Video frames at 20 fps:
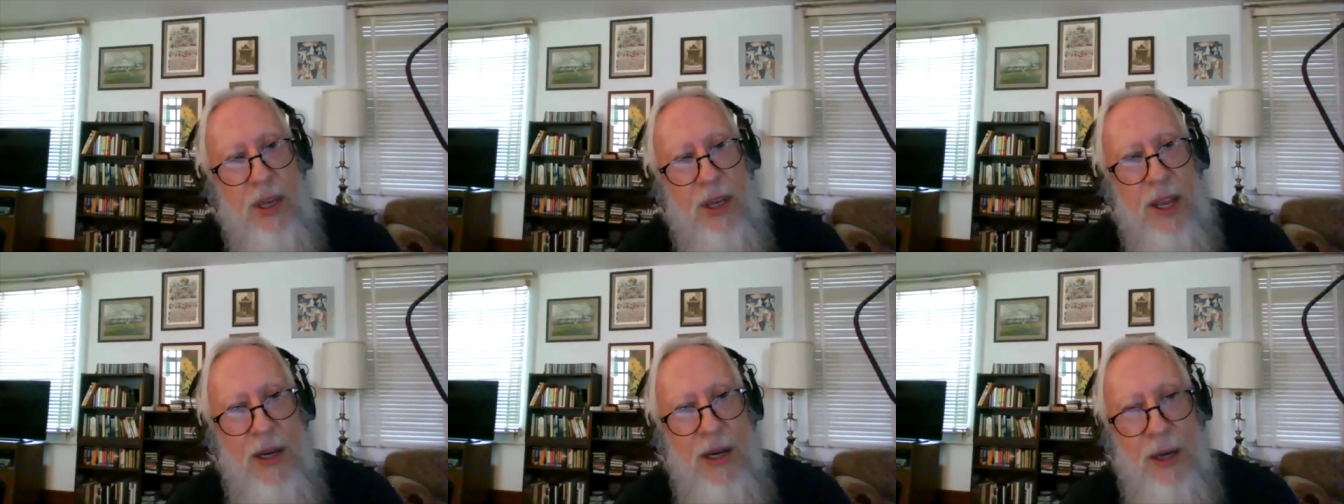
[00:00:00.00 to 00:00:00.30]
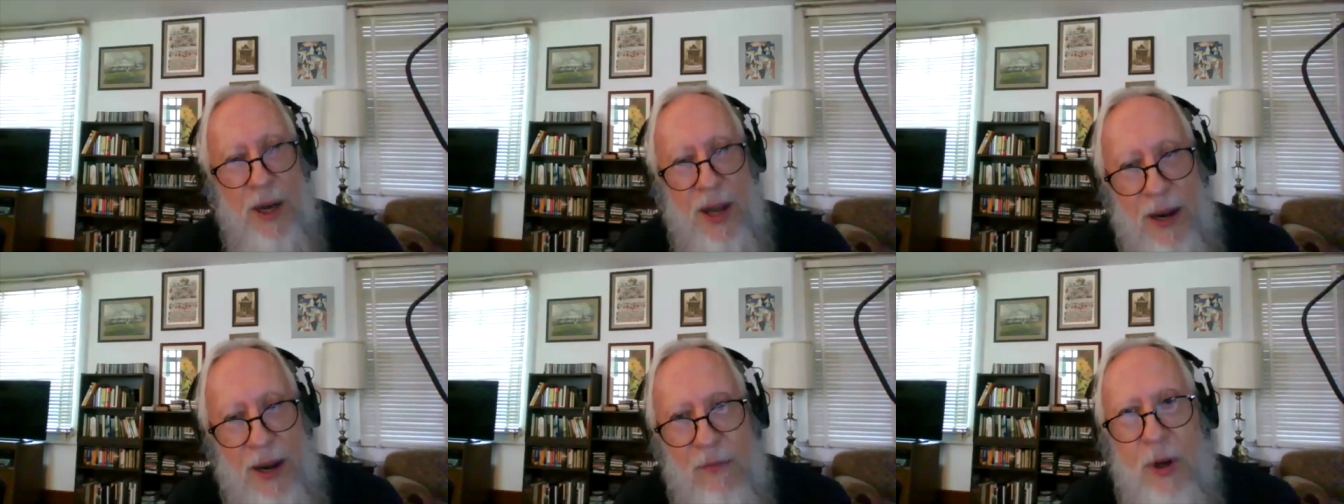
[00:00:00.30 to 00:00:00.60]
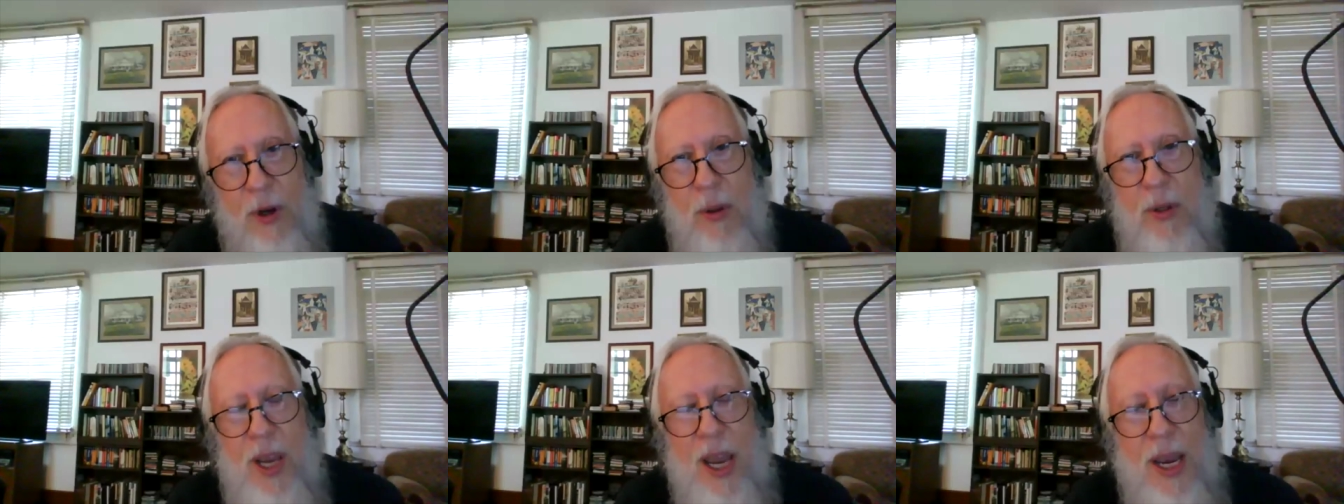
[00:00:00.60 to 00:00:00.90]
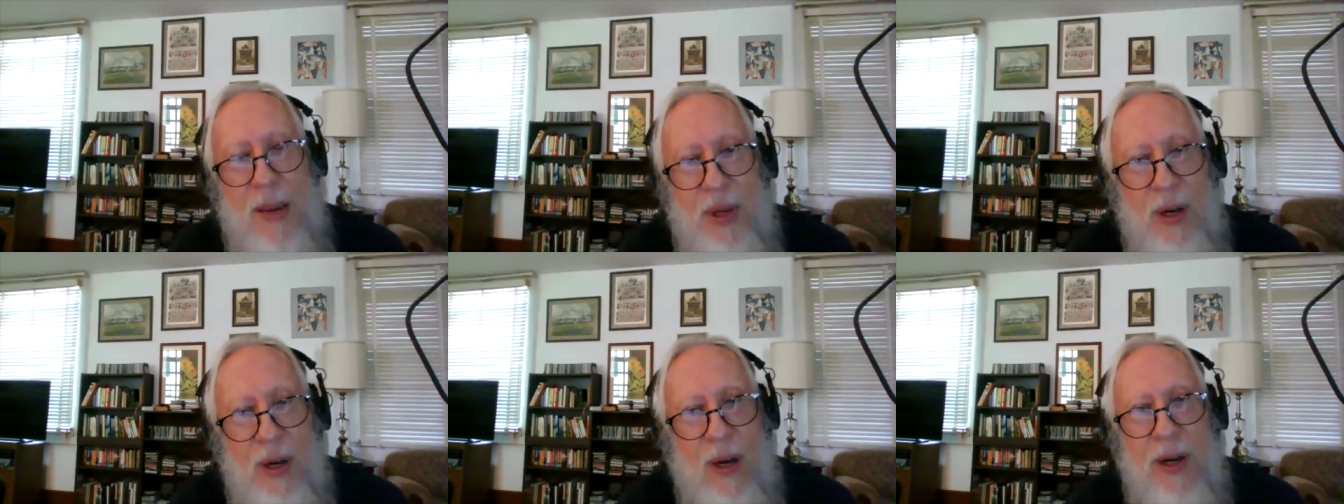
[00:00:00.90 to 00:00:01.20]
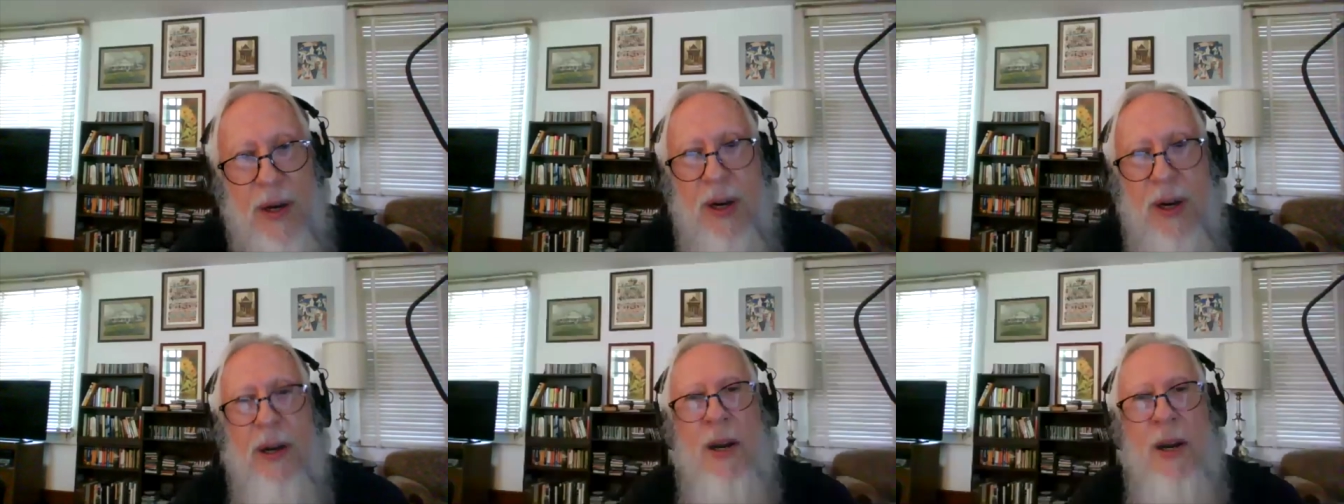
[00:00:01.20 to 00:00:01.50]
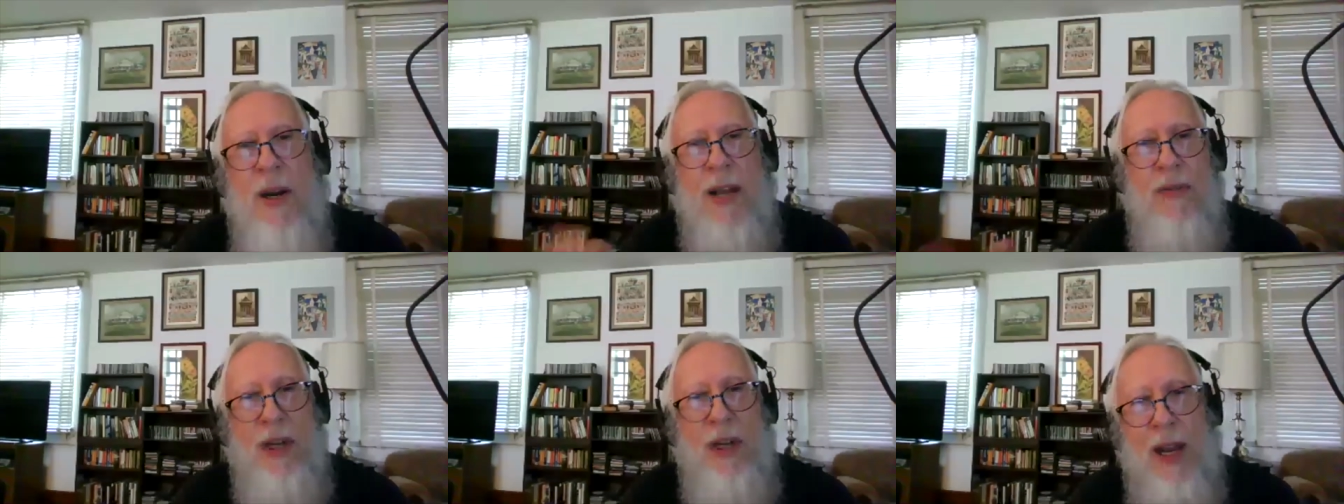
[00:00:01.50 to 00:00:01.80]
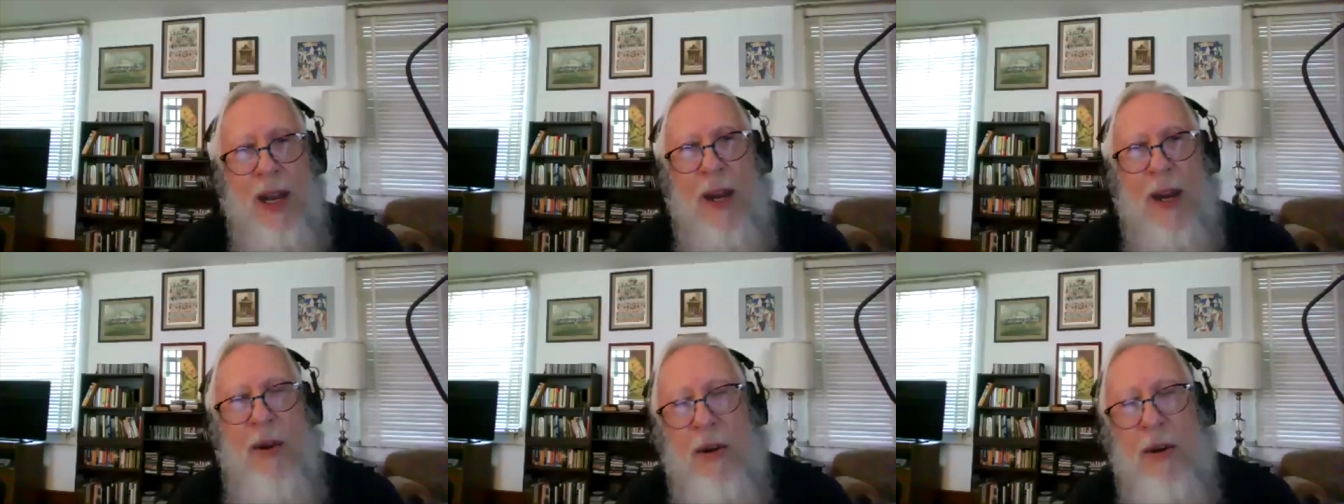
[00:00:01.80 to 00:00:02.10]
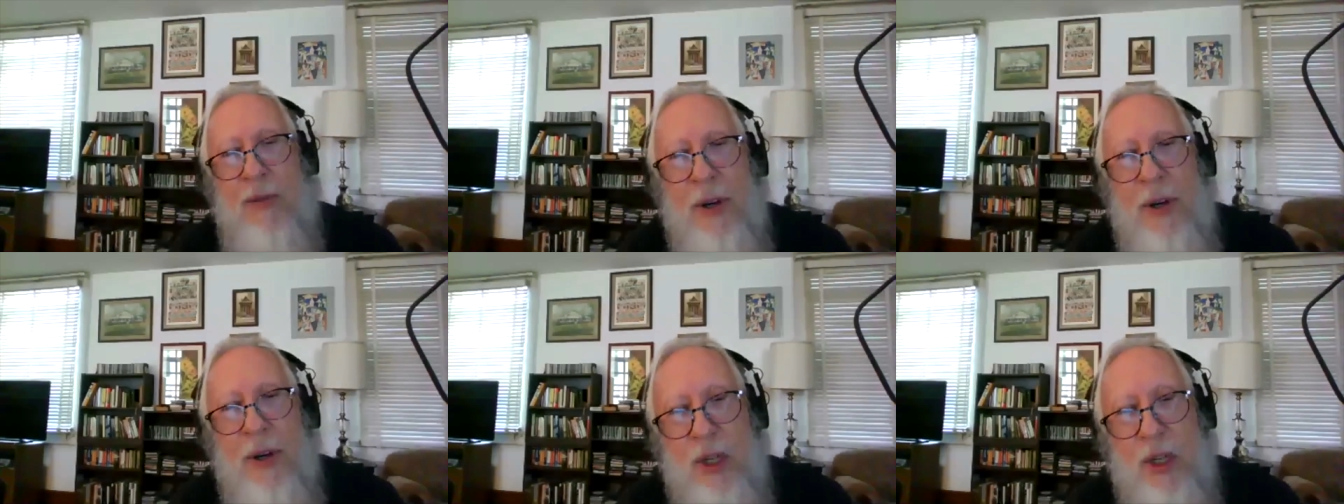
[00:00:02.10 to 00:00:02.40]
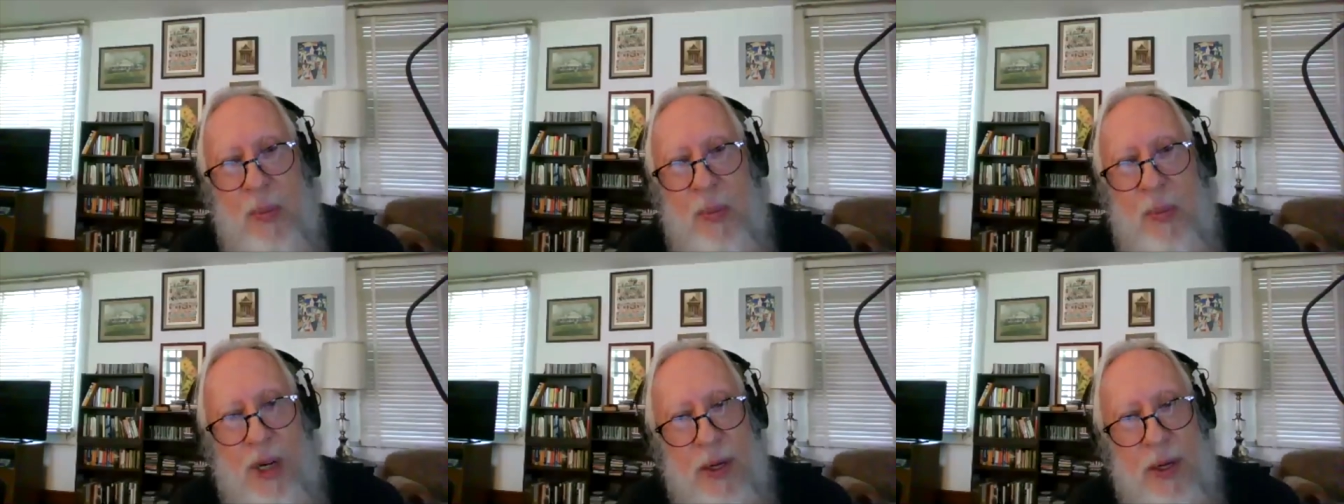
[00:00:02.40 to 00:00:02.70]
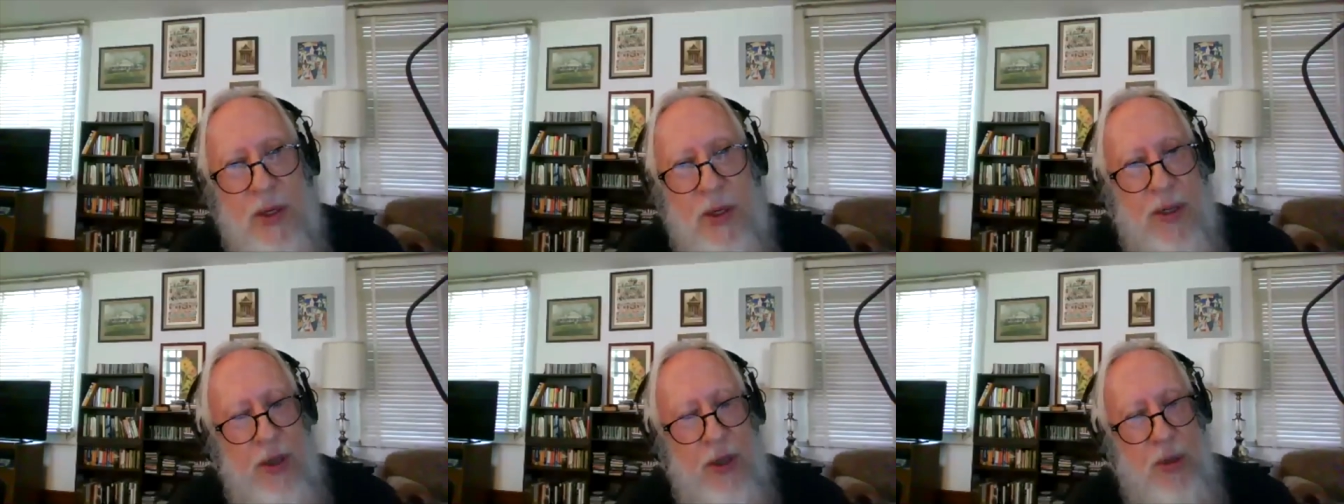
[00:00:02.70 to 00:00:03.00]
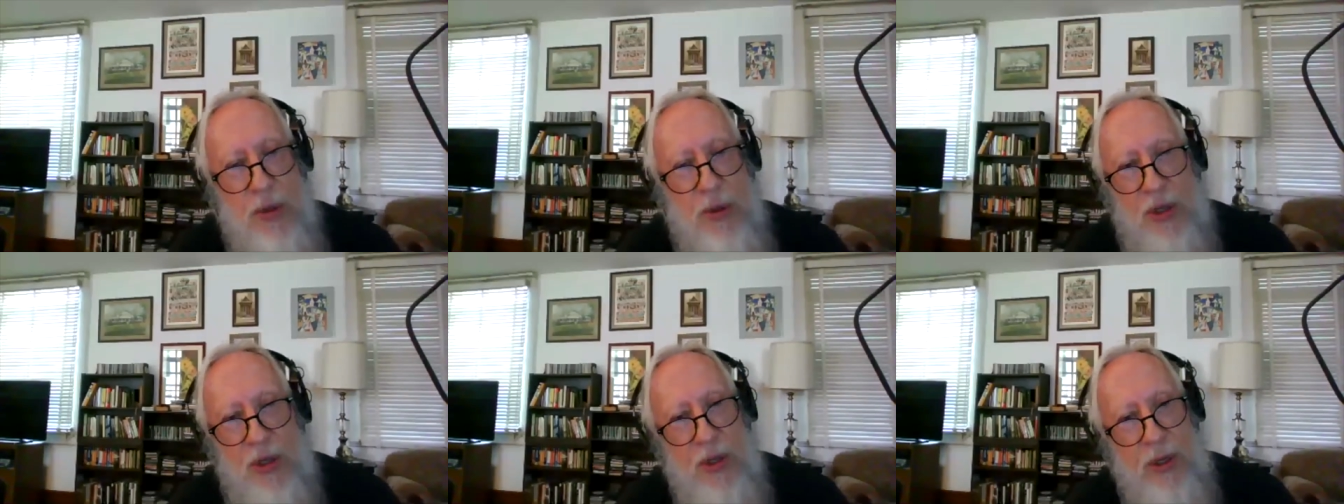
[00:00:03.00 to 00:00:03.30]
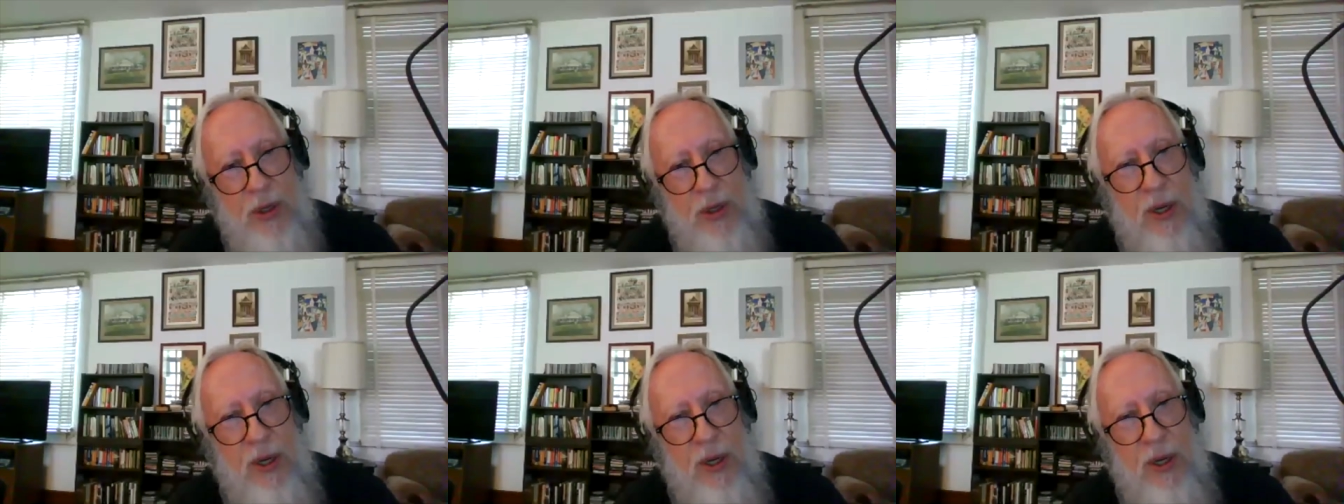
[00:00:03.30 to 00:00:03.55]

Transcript: getting a lot of vocabulary and having a lot of different experiences but you